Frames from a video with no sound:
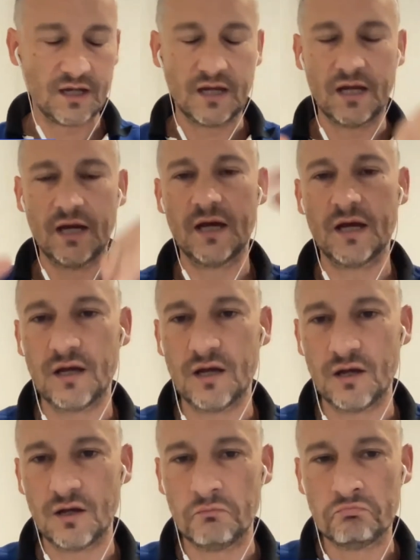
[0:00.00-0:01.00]

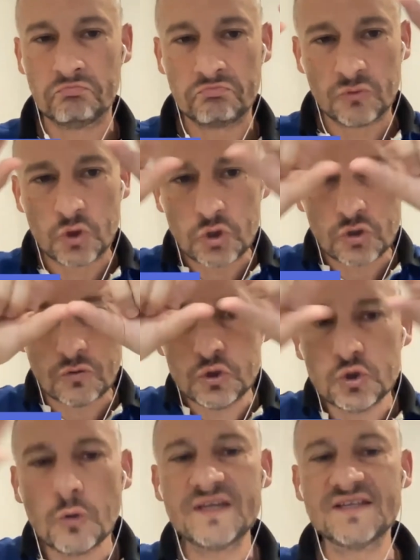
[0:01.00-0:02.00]
uh,
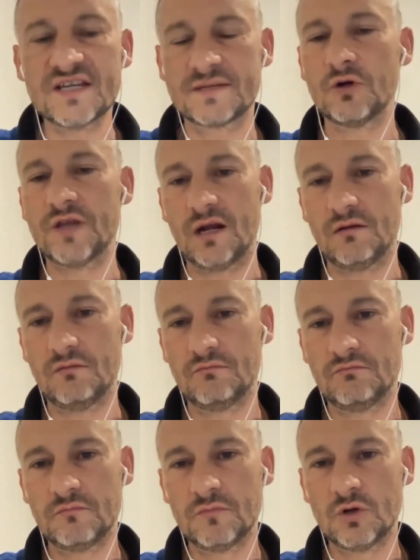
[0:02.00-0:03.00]
new business model.
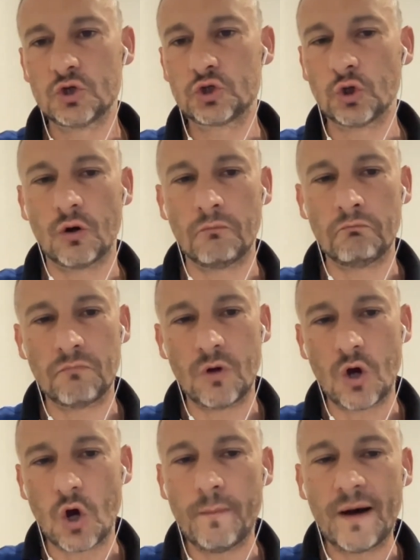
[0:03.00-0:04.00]
So
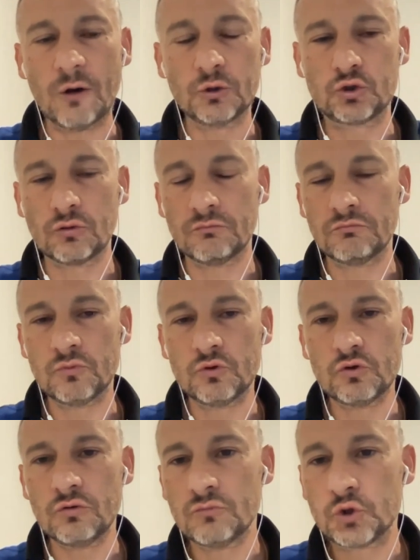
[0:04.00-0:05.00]
about
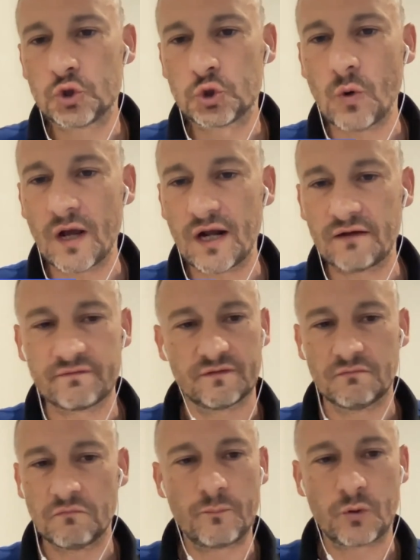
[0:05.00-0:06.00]
12%
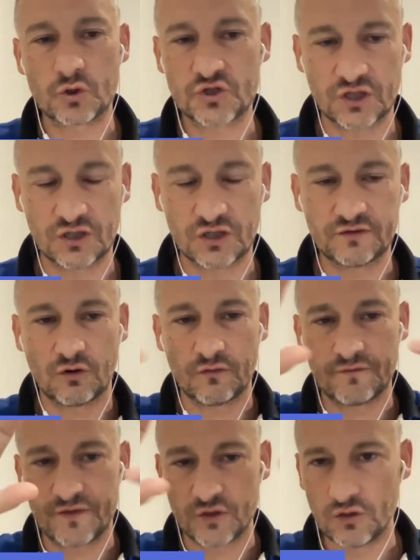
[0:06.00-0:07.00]

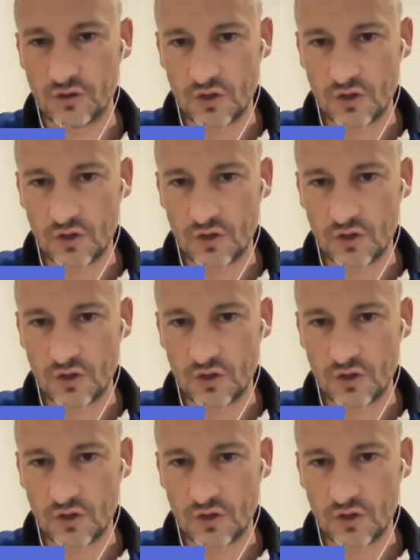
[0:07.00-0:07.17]
of the